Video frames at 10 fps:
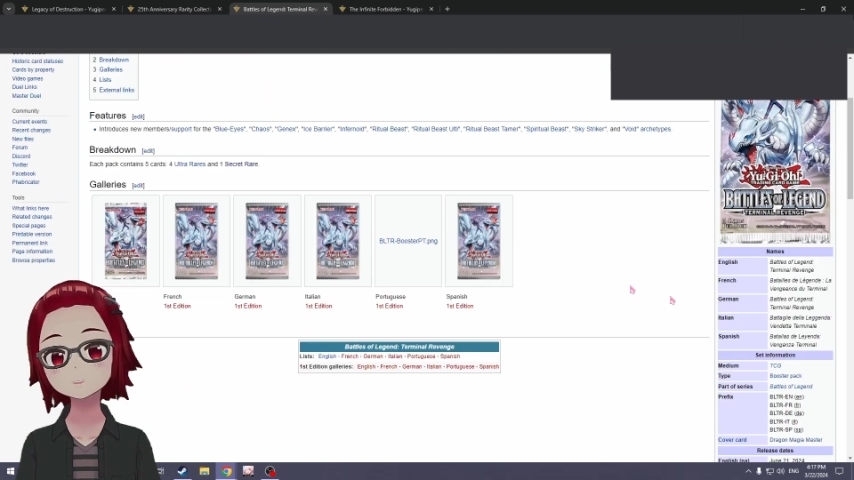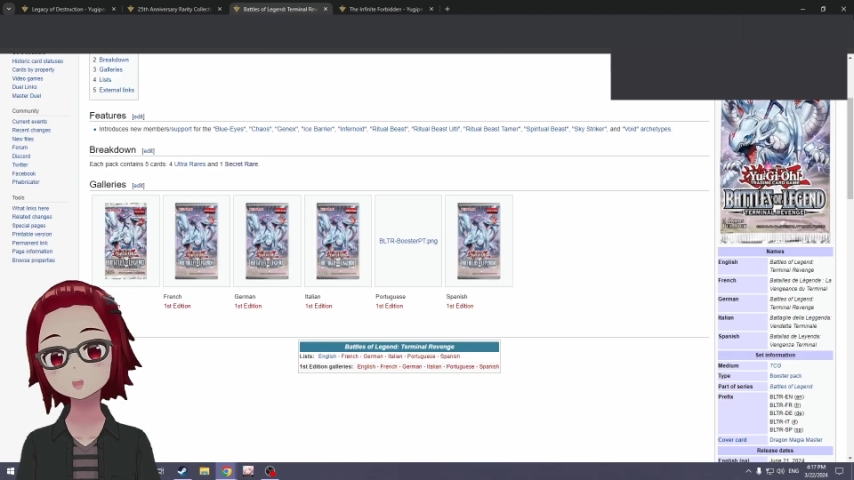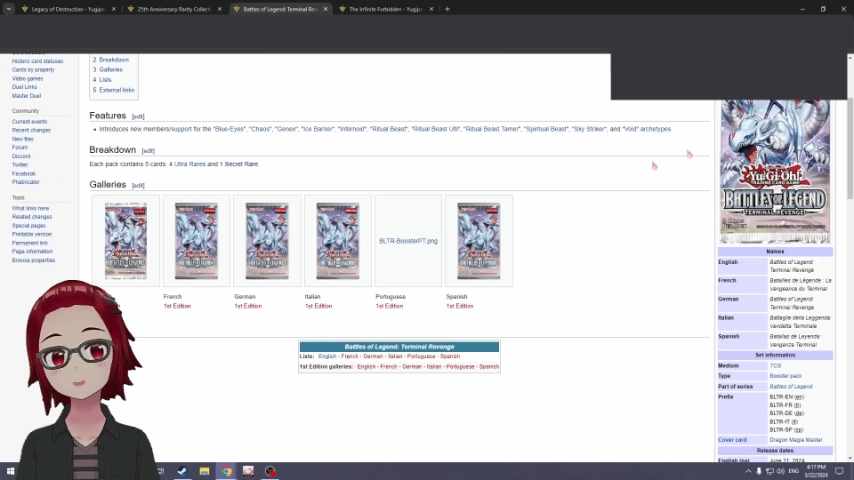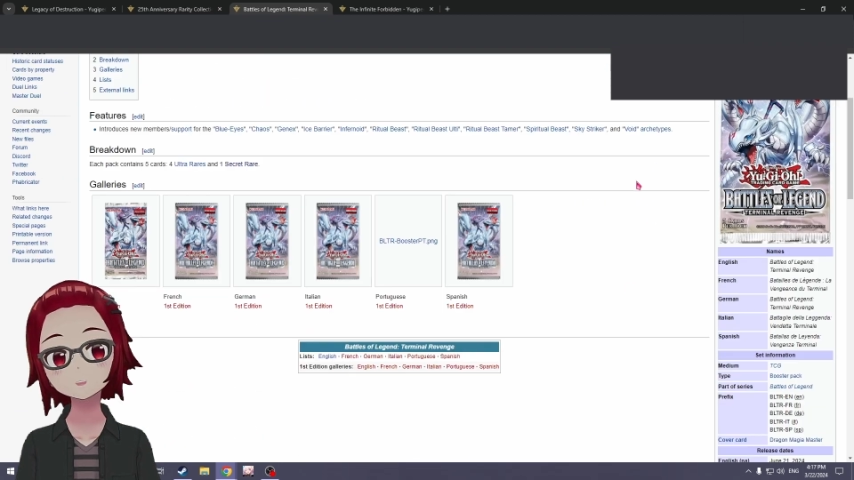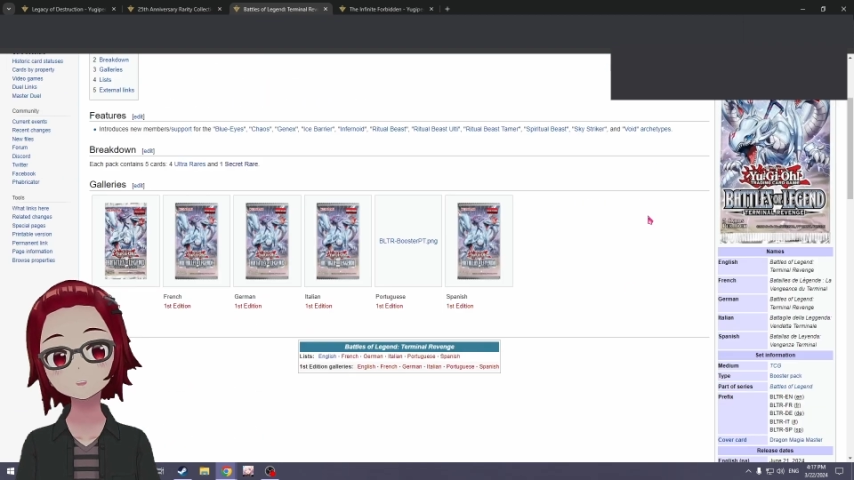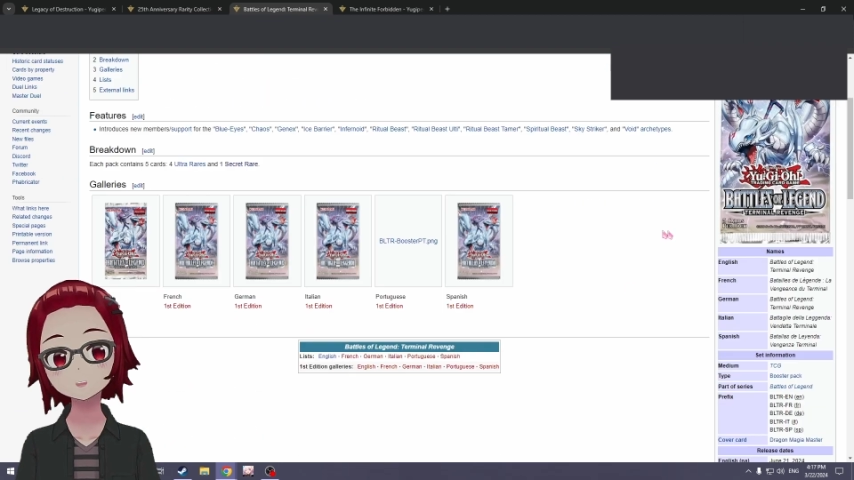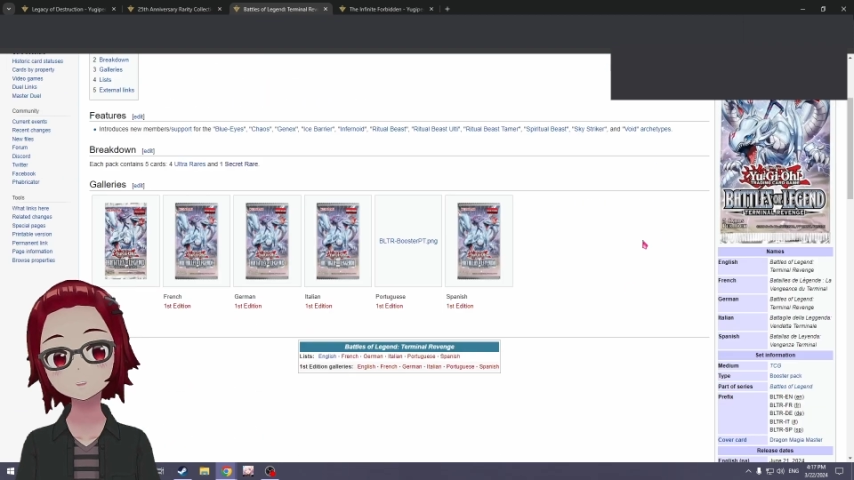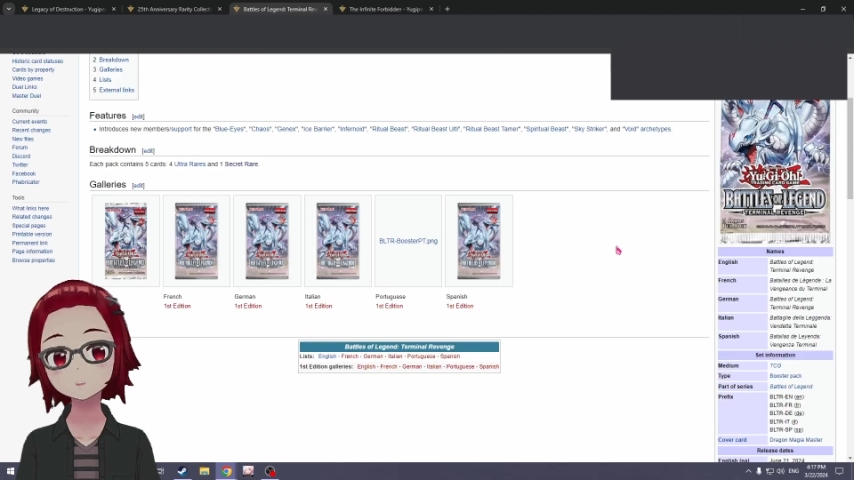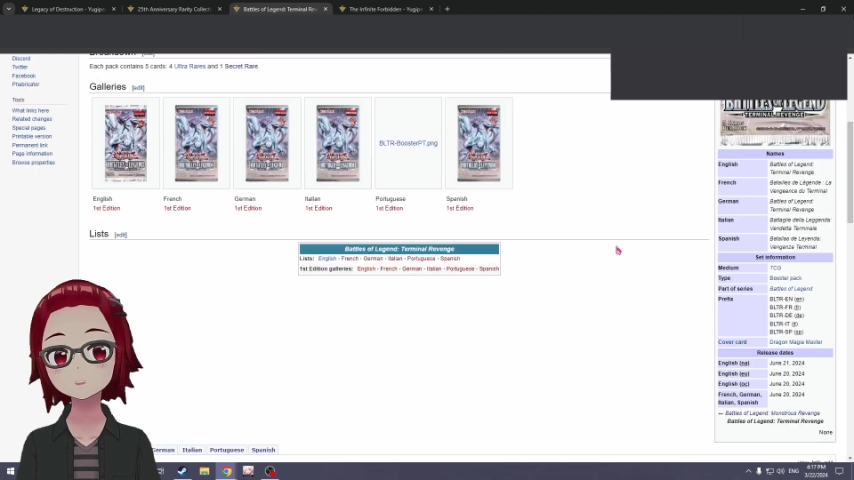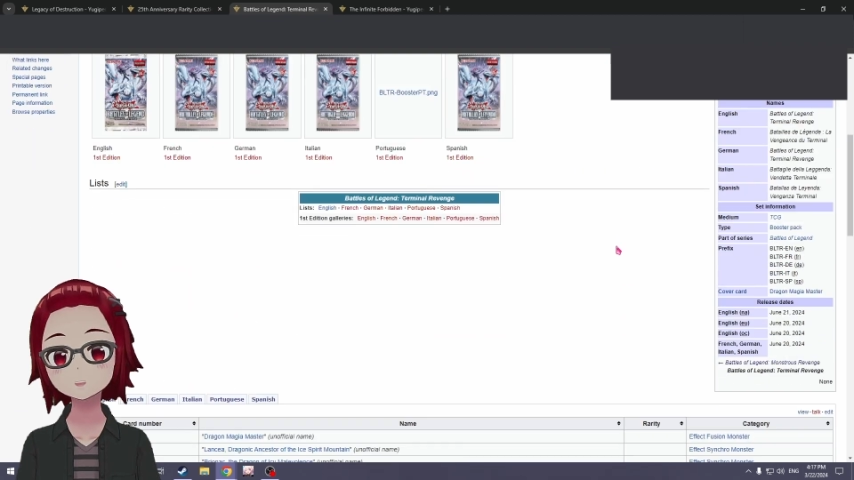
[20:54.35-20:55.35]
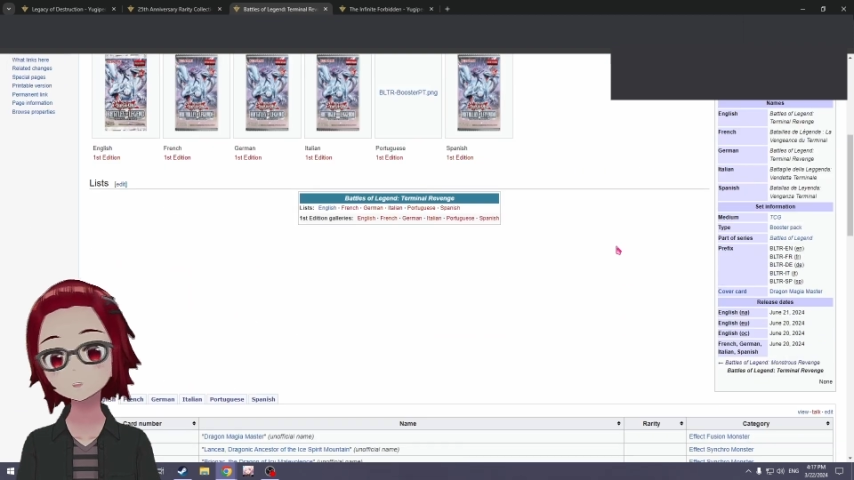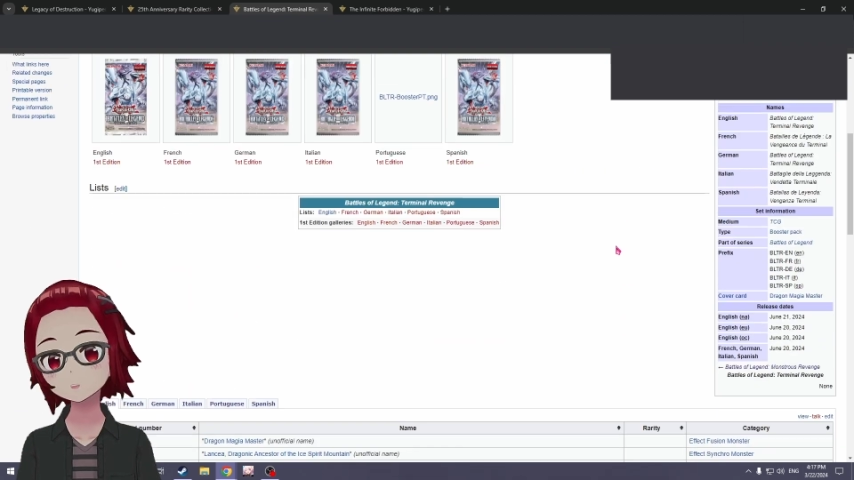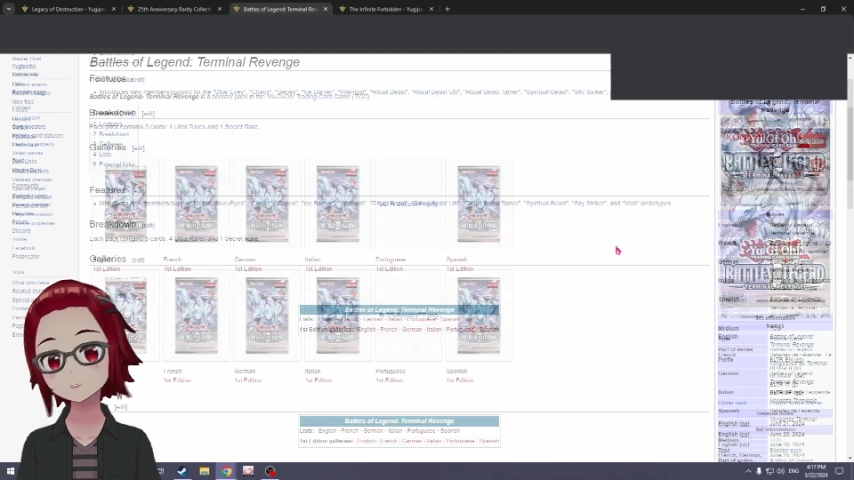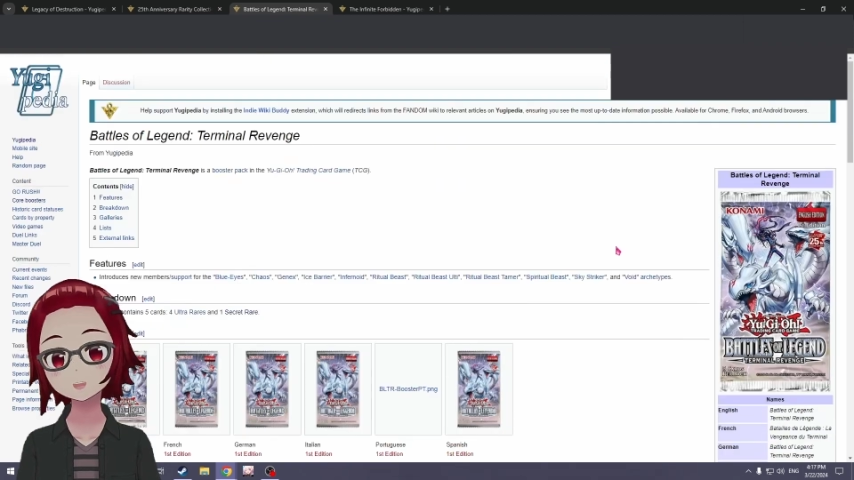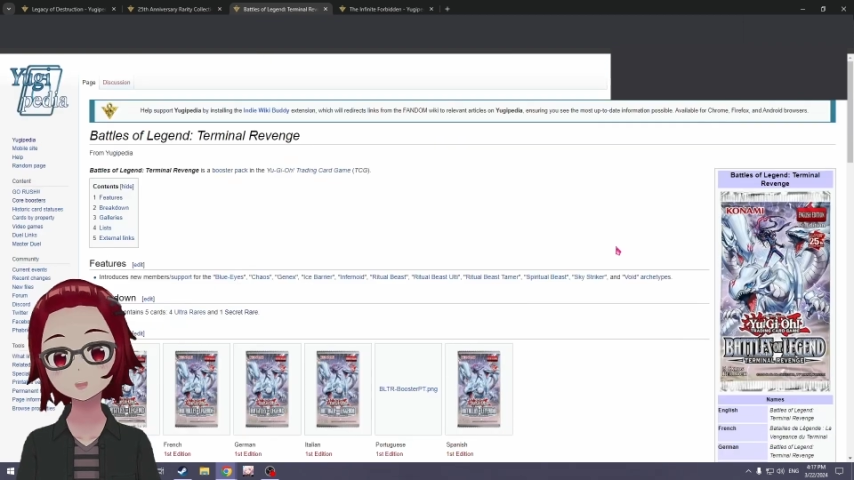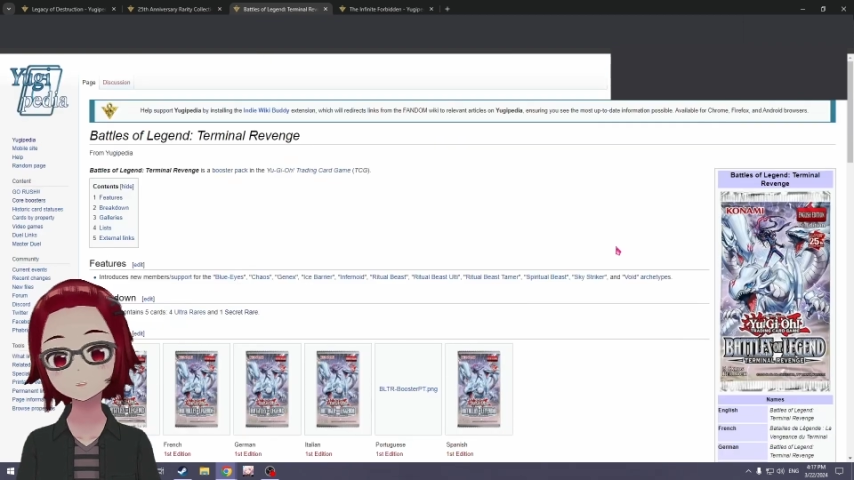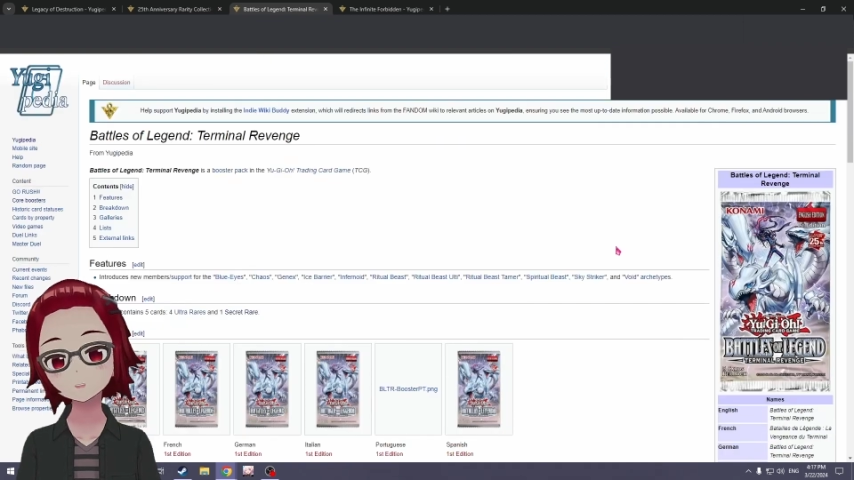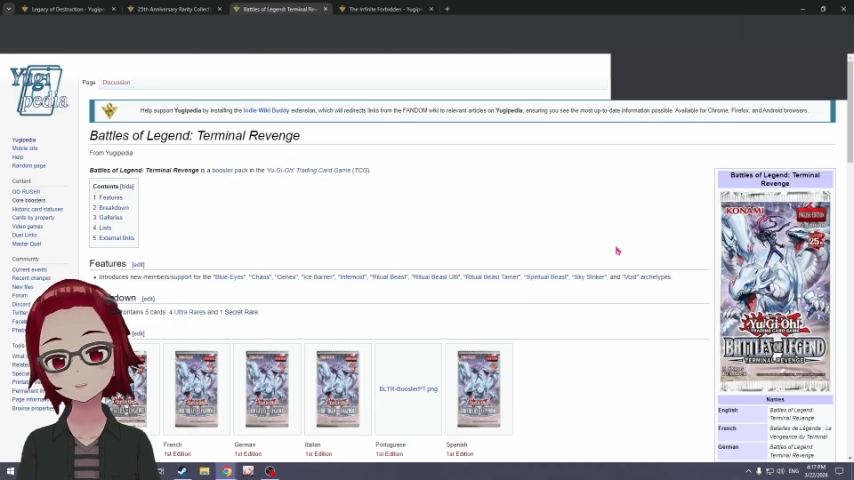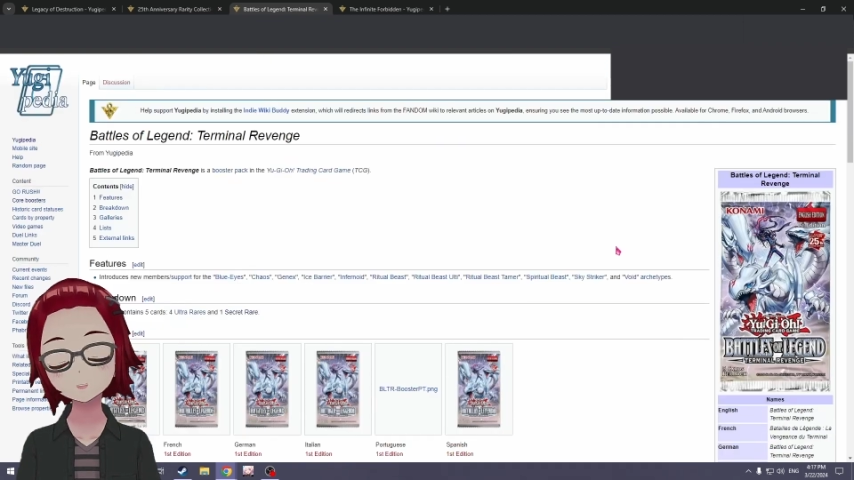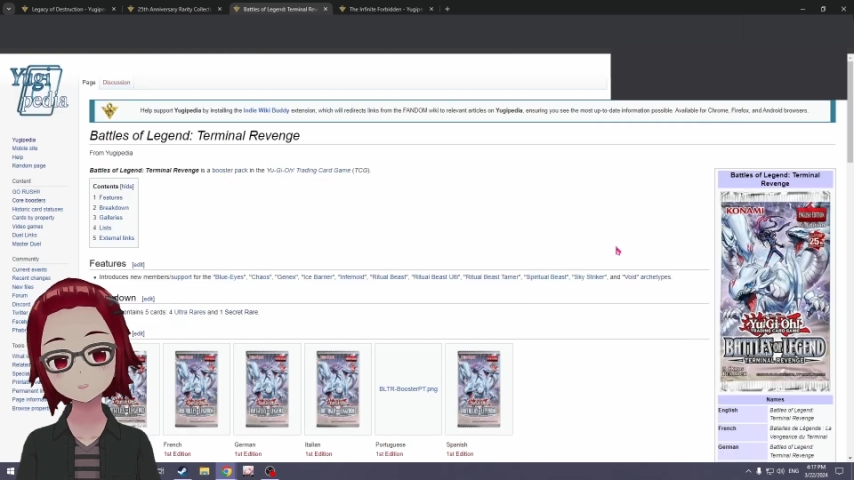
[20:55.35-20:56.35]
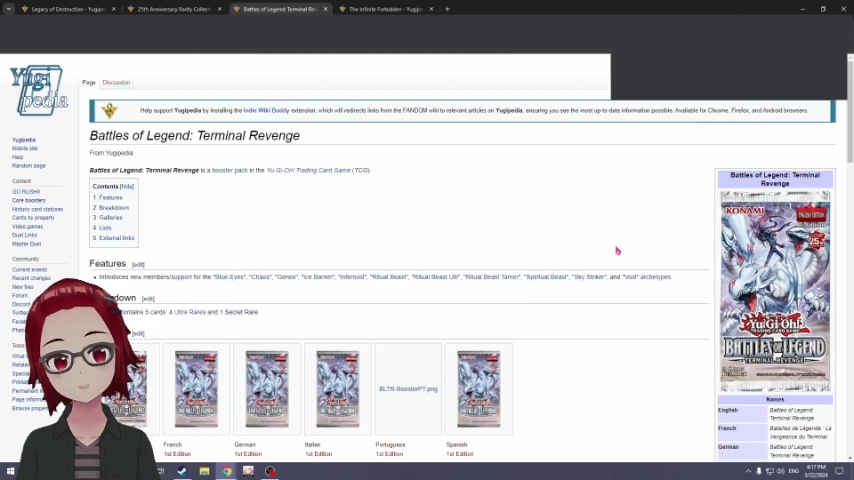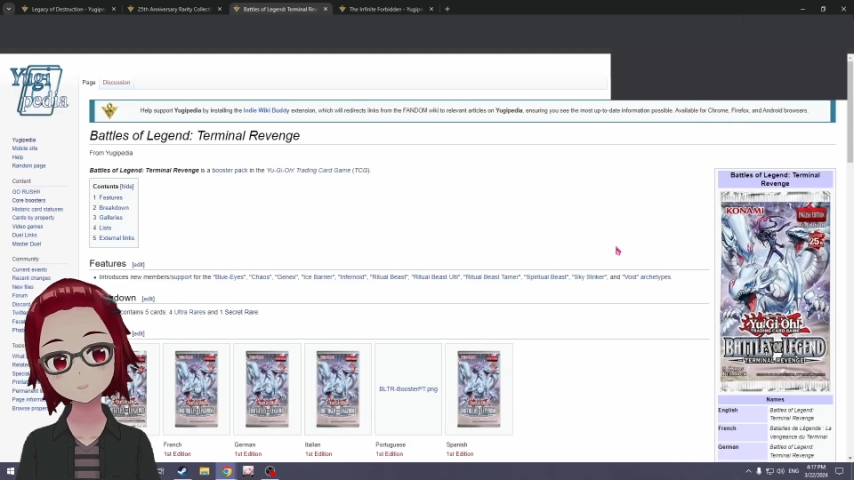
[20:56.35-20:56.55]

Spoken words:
Probably only get two of these, because Battle of the Legends, might